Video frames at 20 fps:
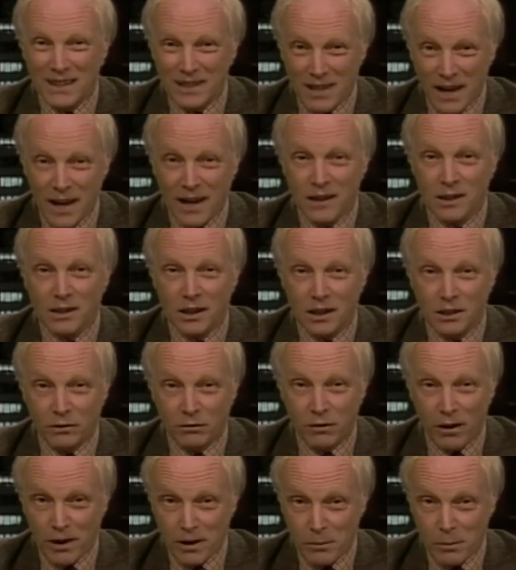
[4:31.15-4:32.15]
Tax is
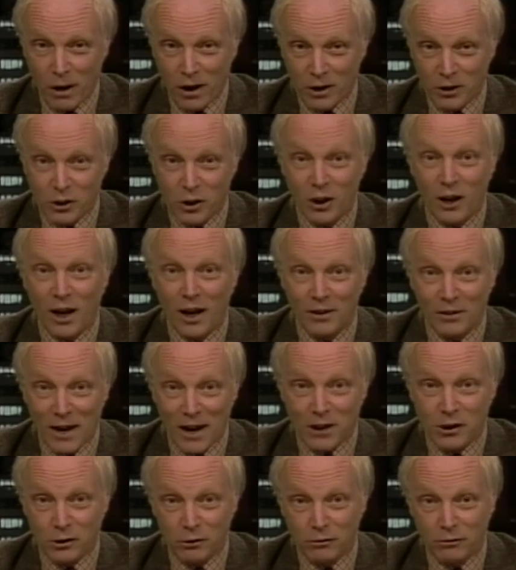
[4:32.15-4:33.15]
very much a
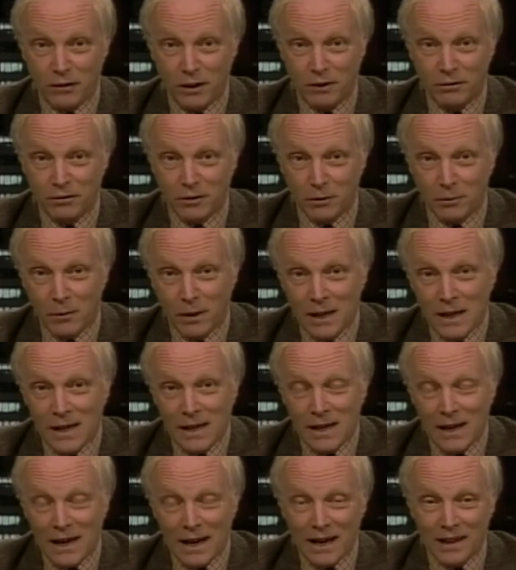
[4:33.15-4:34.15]
national fiefdom,
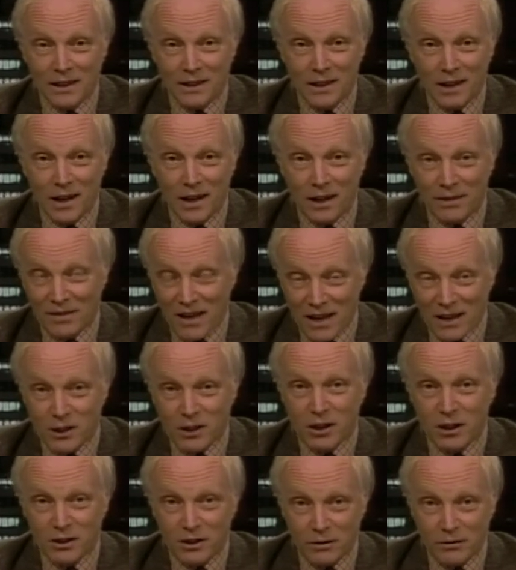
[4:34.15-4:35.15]
and uh,
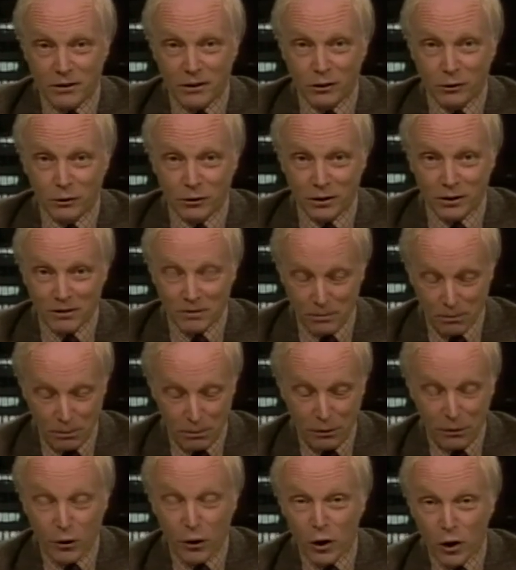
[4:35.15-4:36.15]
that's the difficult
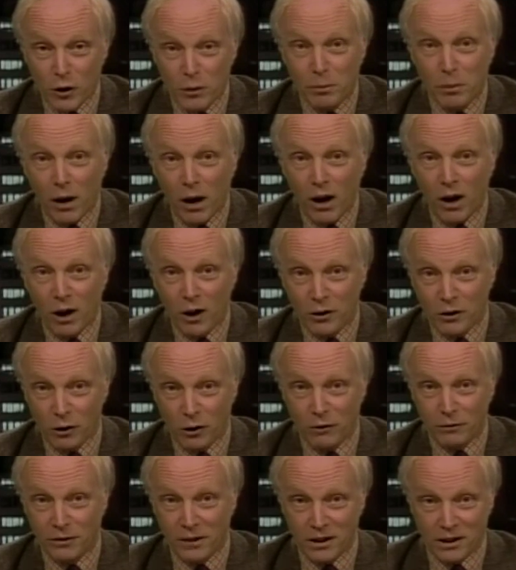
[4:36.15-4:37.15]
third part
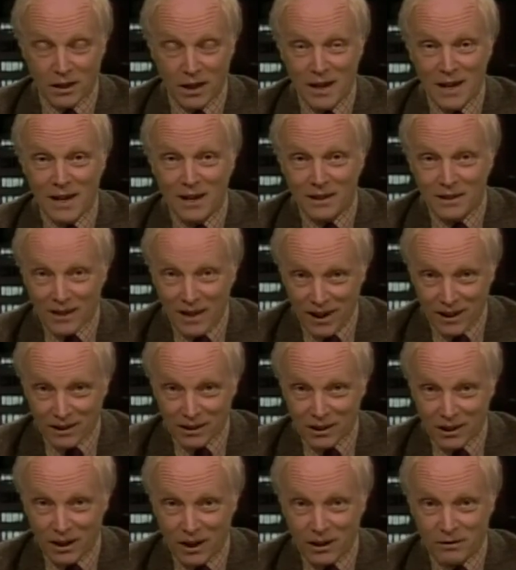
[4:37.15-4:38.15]
of this
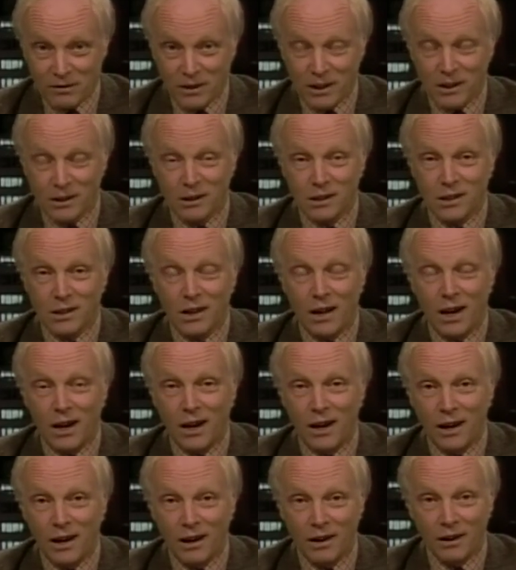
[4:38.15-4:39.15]
tax savings,
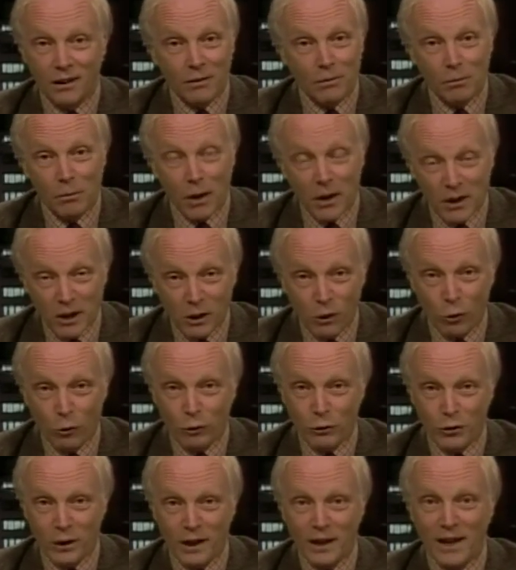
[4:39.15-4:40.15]
uh, money
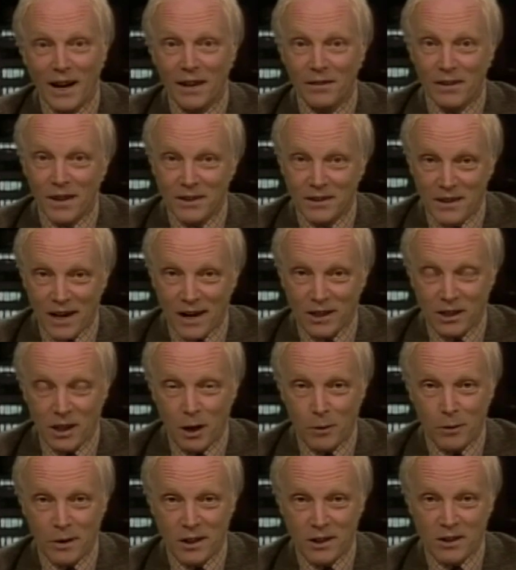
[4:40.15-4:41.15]
laundering, and then tax
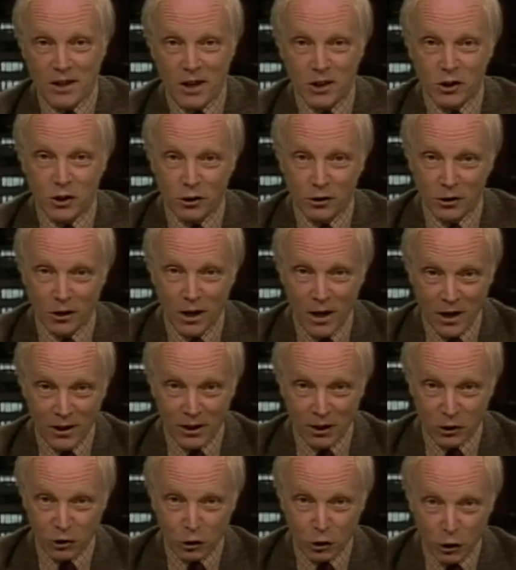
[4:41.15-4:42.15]
harmonisation,
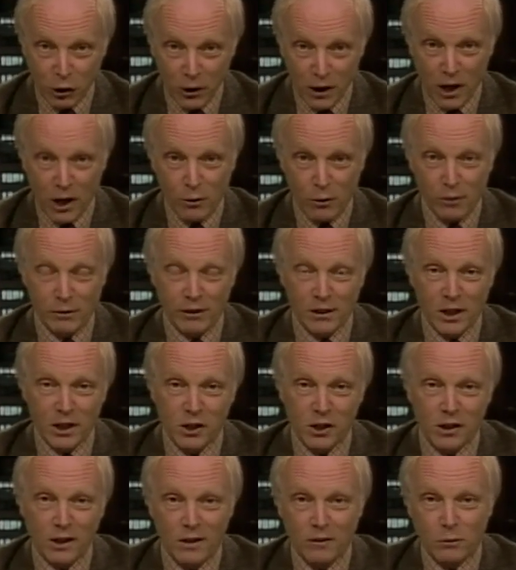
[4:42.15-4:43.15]
this trio of
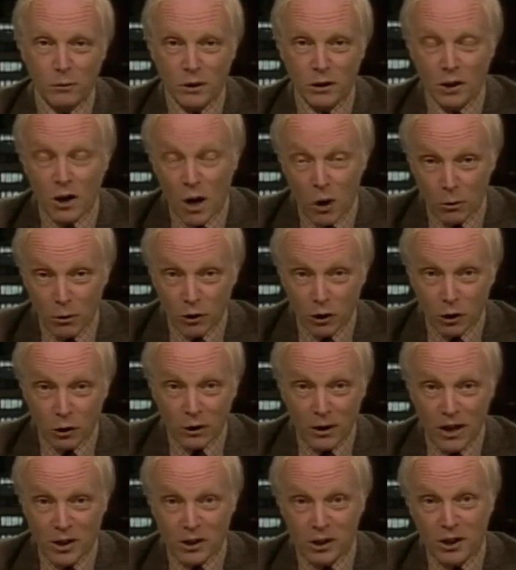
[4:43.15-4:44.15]
initiatives which, which
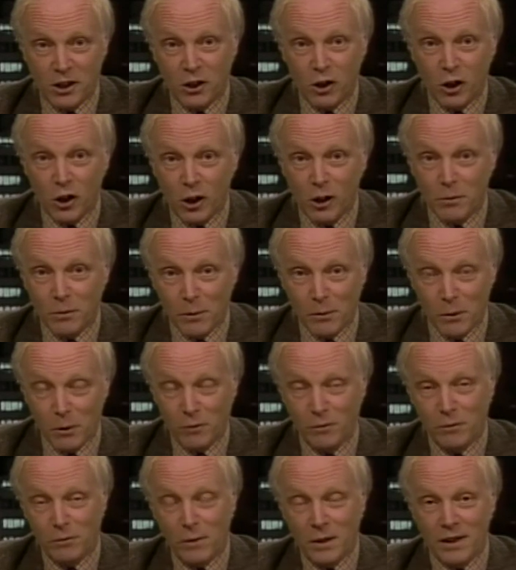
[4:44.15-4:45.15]
could actually curb the
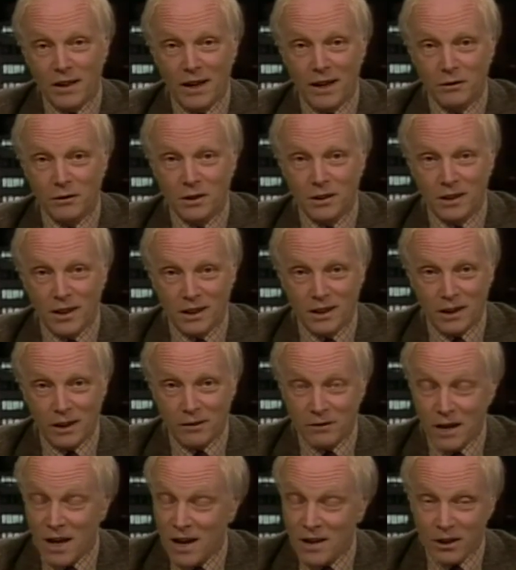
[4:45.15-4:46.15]
move of money out to tax
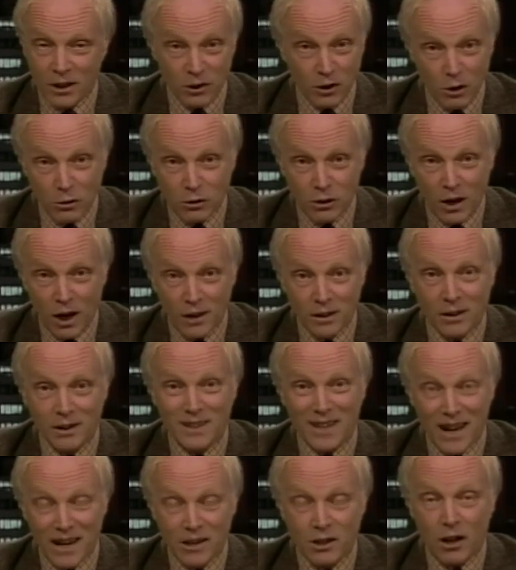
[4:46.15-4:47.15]
havens. There's no sign that
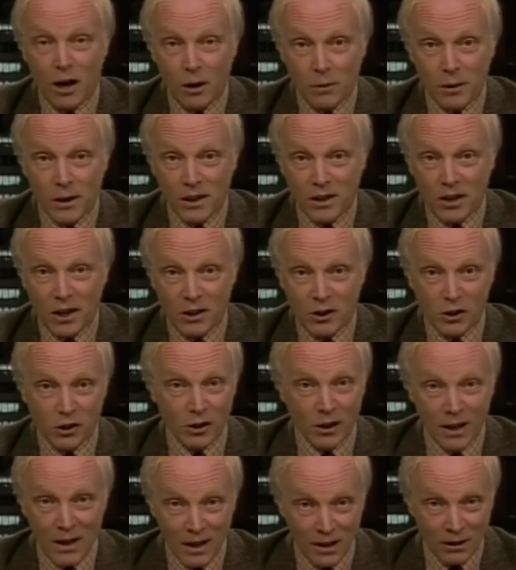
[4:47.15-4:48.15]
tax
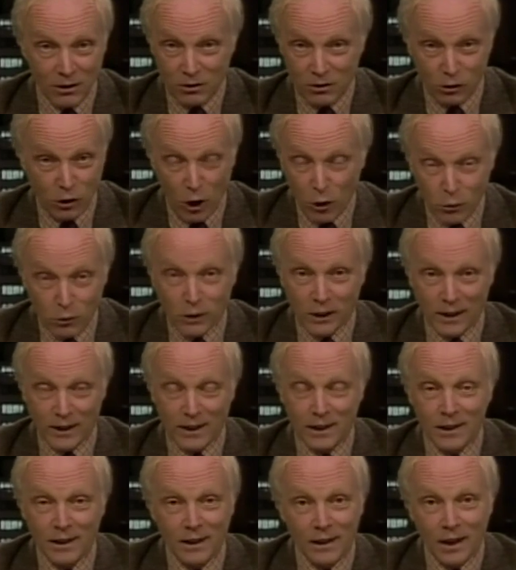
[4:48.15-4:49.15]
harmonisation
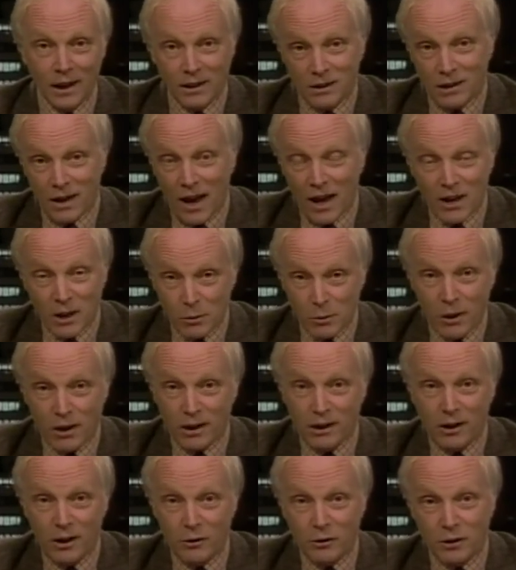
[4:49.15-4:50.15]
totally is
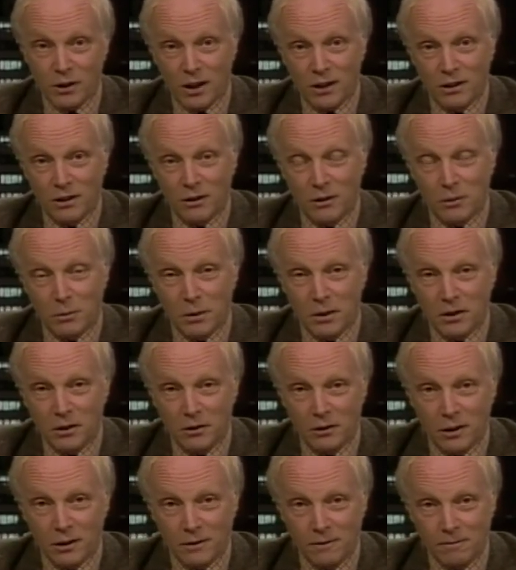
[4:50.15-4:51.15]
anywhere close in the European
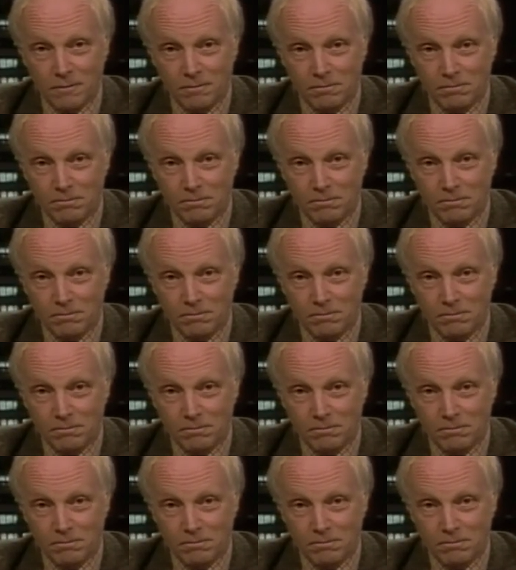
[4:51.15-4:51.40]
Union.